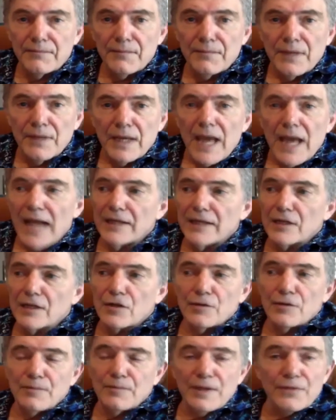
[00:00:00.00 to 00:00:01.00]
and it
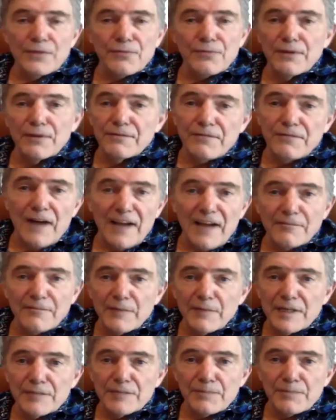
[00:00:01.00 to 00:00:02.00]
could be 3
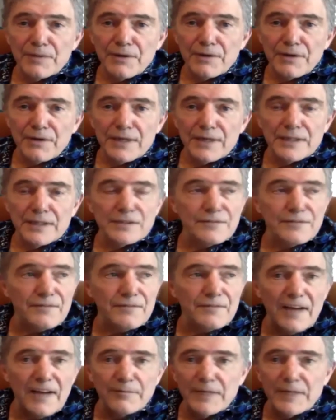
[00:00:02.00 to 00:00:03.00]
5-minute periods, a
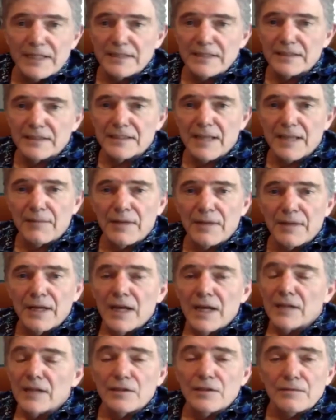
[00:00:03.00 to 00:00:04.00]
5-minute and 10
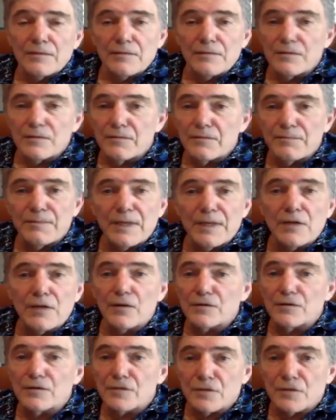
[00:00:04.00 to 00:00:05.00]
minute,
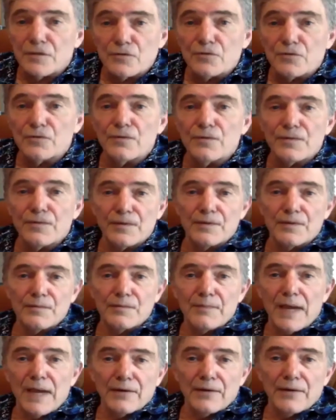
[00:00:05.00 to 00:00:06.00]
because the truth of the
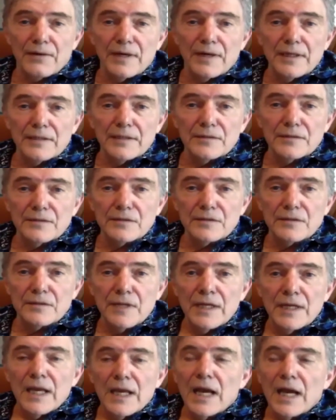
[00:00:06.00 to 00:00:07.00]
matter is
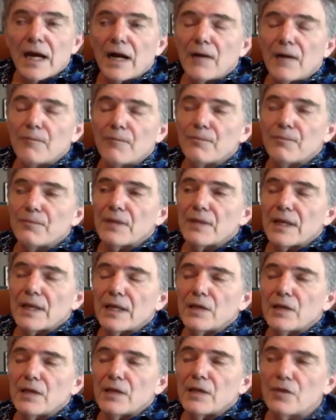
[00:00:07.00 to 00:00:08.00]

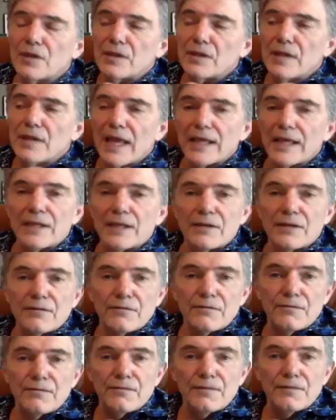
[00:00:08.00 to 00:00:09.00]
the
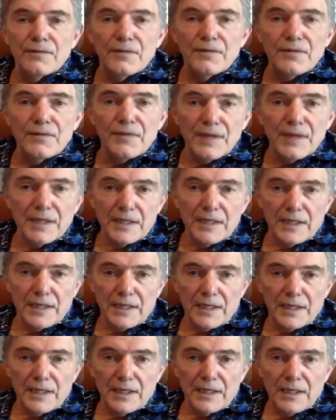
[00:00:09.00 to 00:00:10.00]
negative
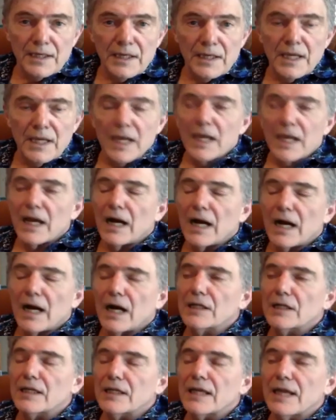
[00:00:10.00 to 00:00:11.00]
thinking
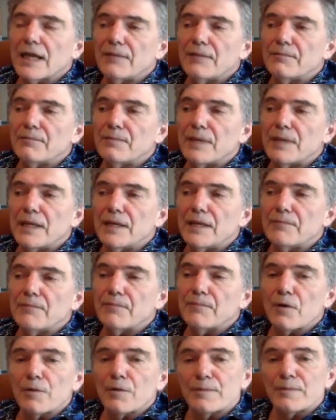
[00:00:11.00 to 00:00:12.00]
can be
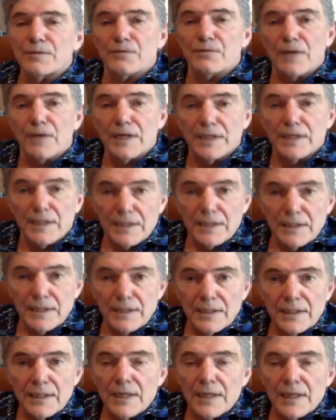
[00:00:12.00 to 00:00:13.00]
perpetrated
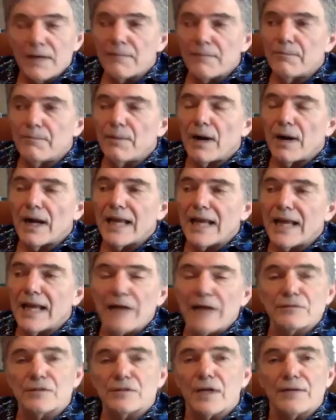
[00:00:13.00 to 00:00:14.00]
by
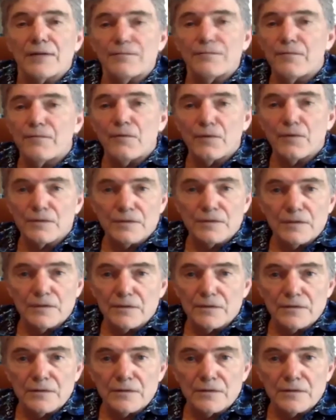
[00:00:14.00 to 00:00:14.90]
outside forces.